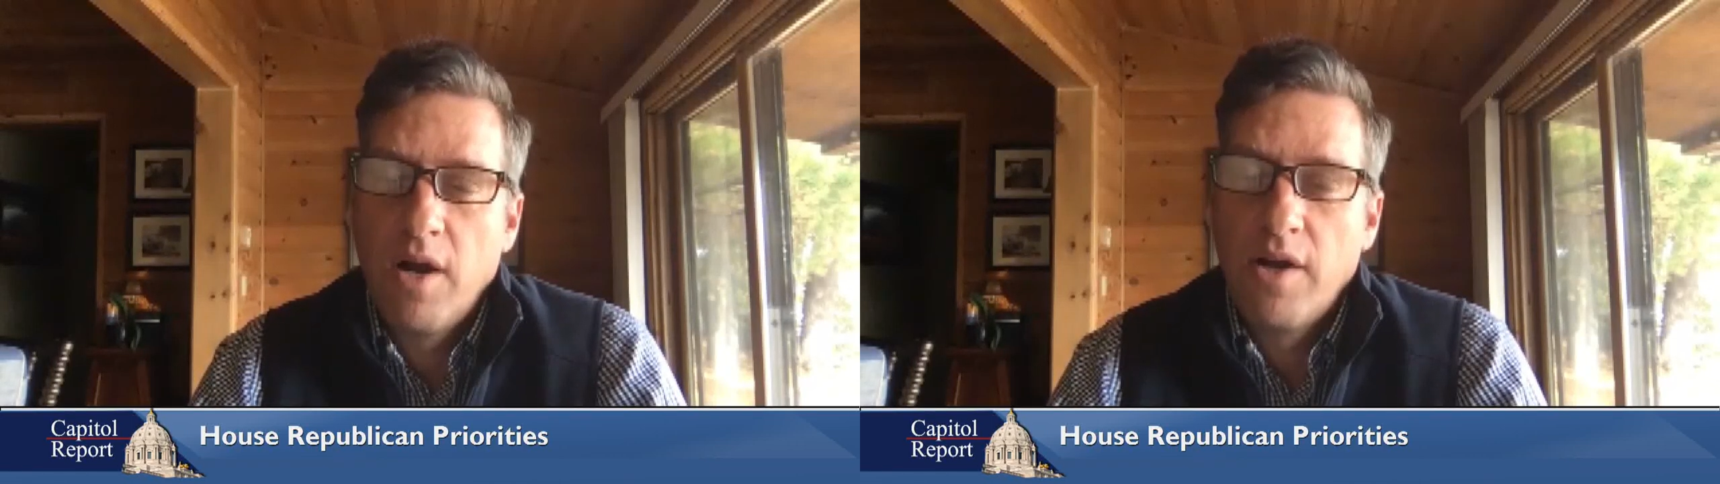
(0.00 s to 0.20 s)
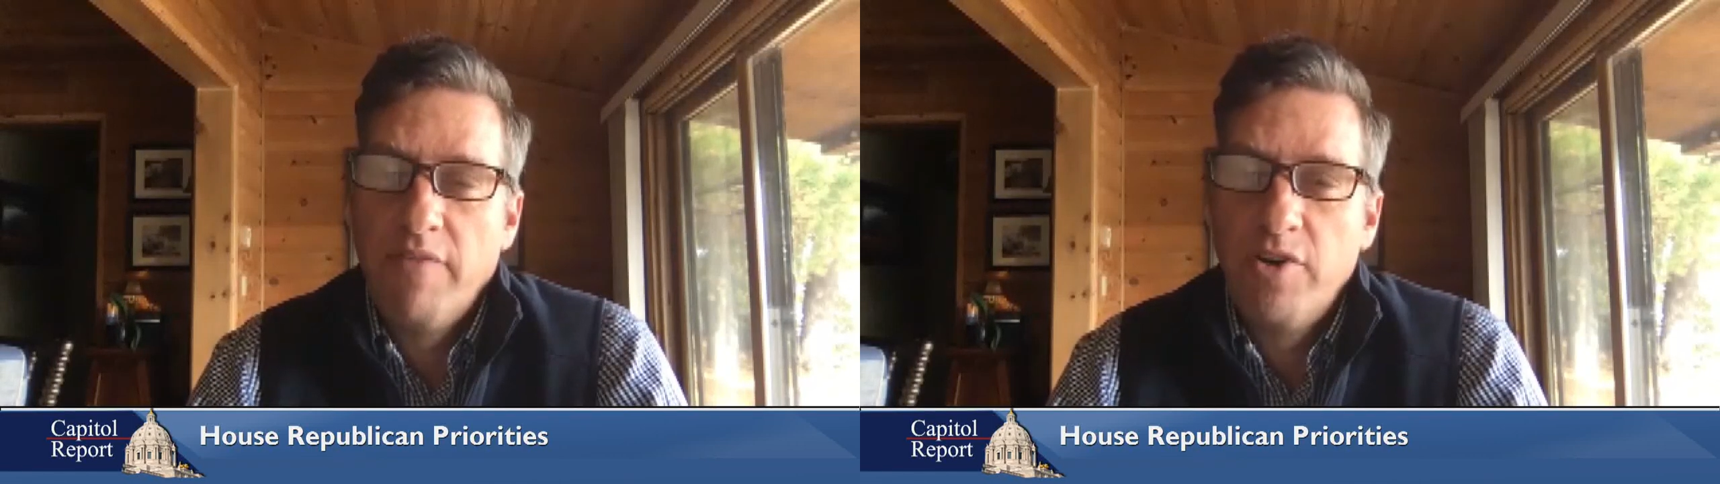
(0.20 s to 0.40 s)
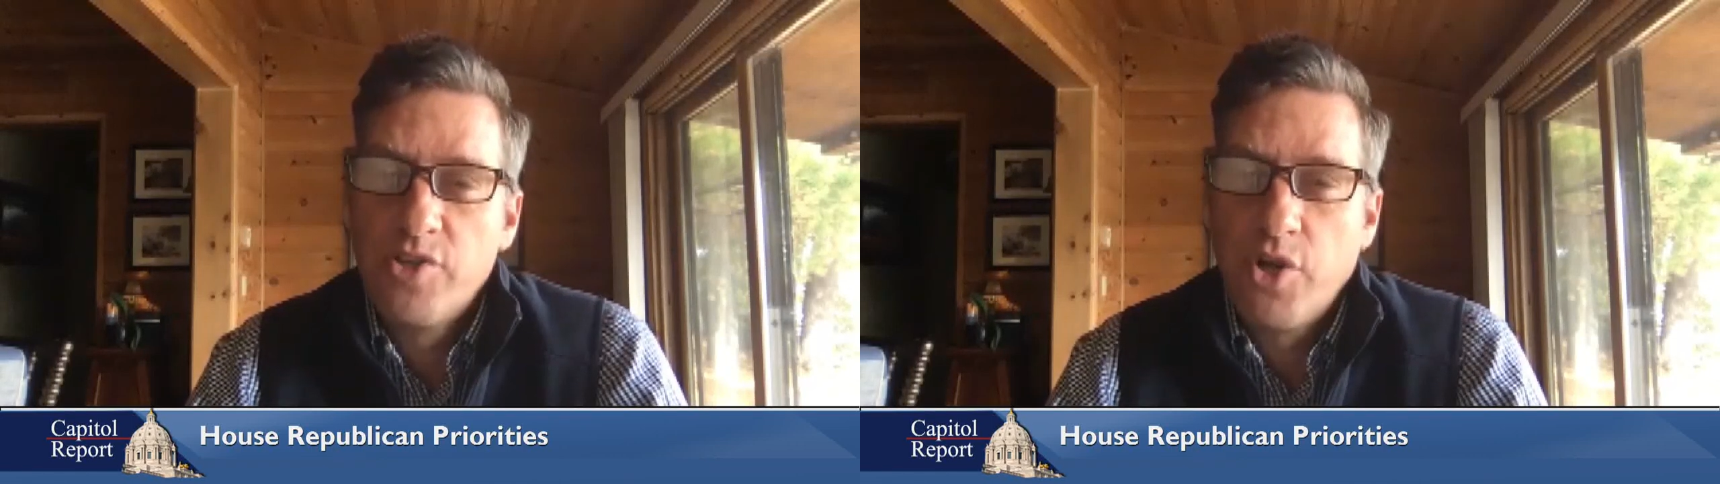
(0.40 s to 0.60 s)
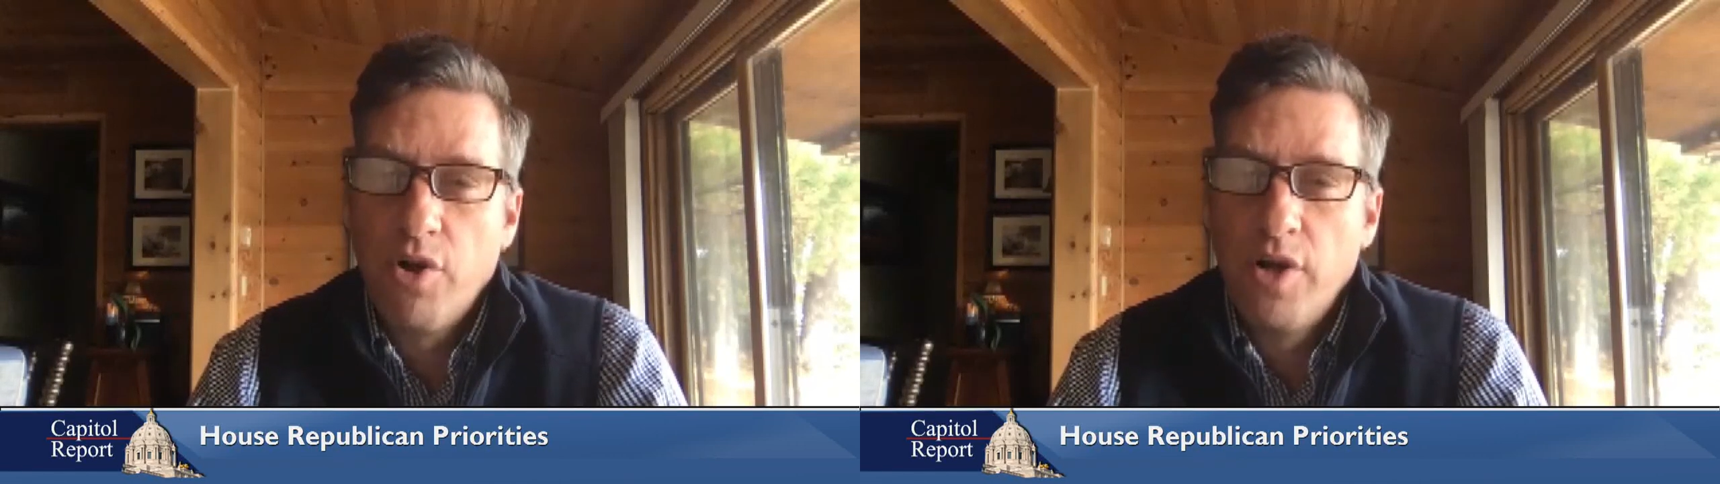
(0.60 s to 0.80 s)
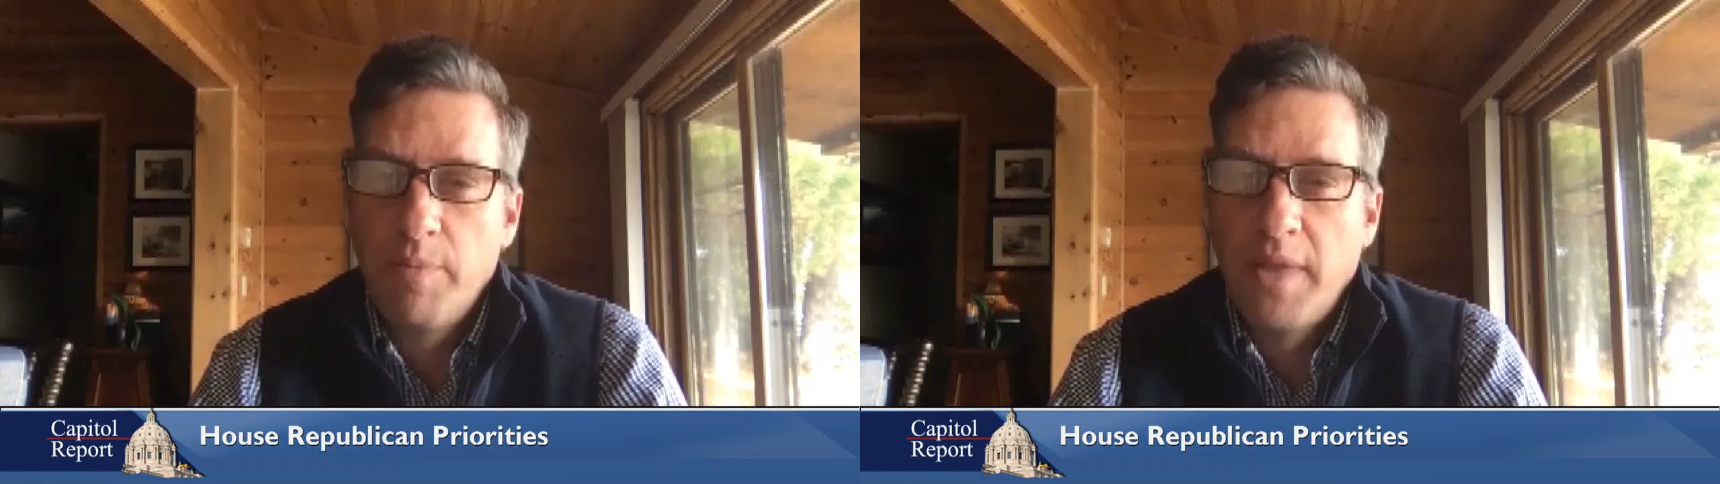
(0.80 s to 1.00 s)
our governor's
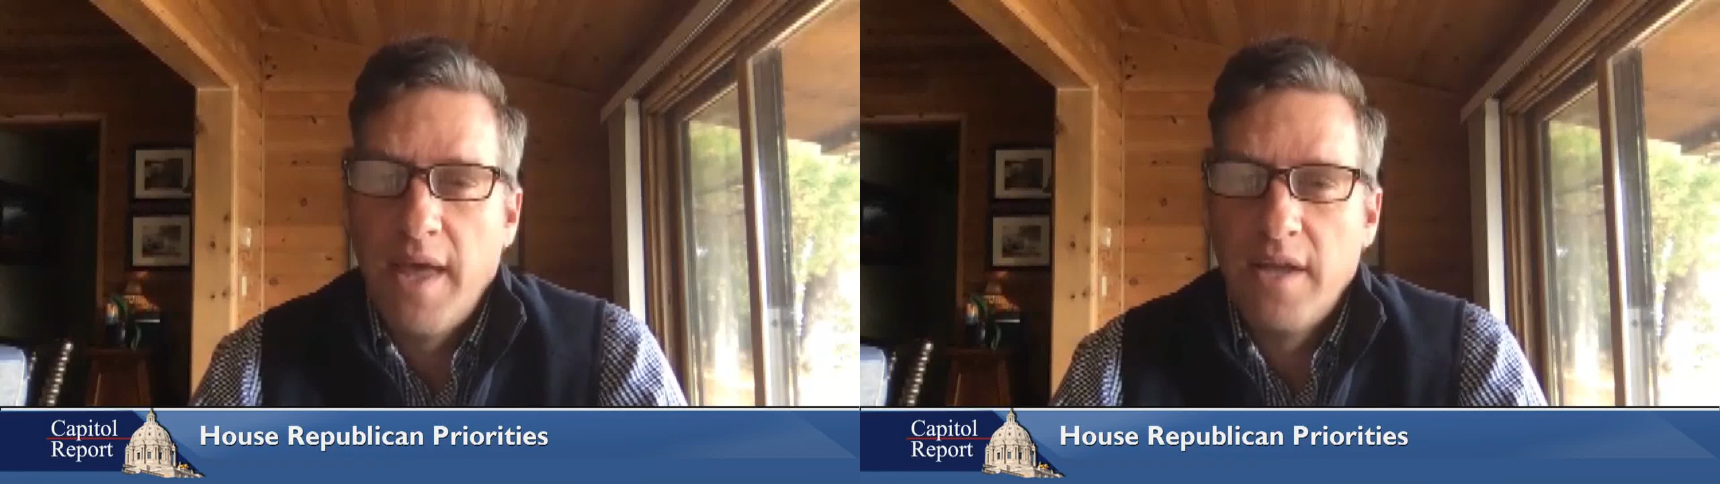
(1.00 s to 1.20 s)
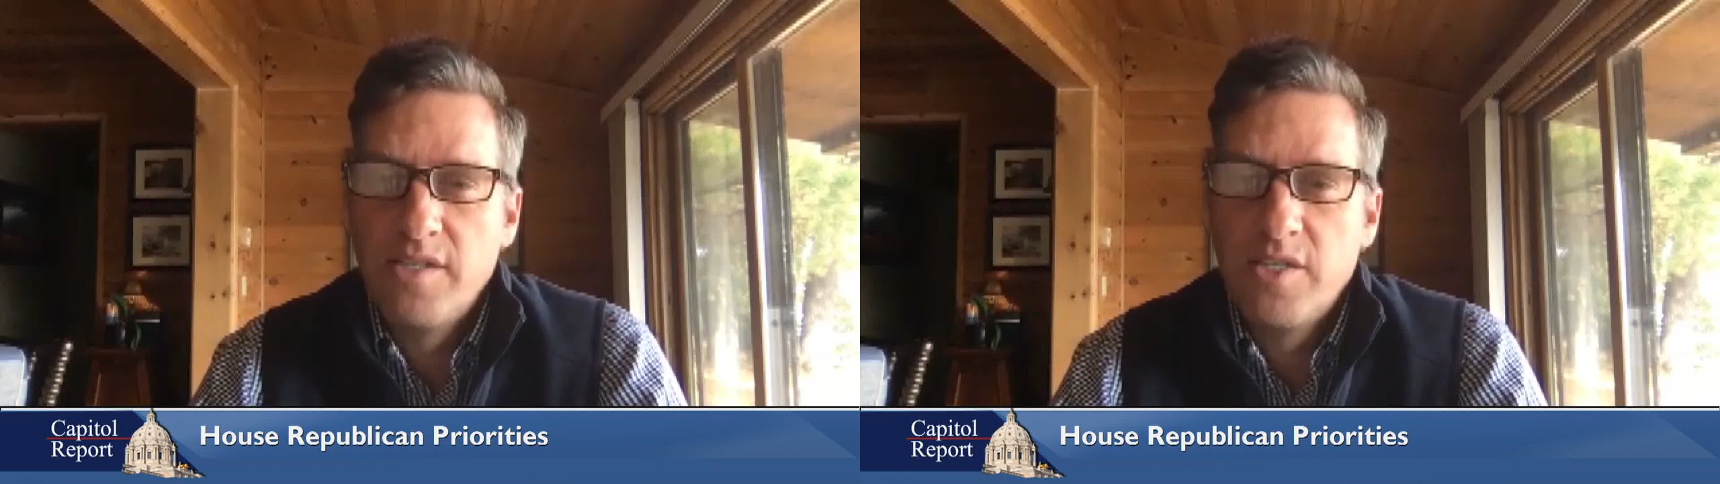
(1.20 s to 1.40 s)
current plan is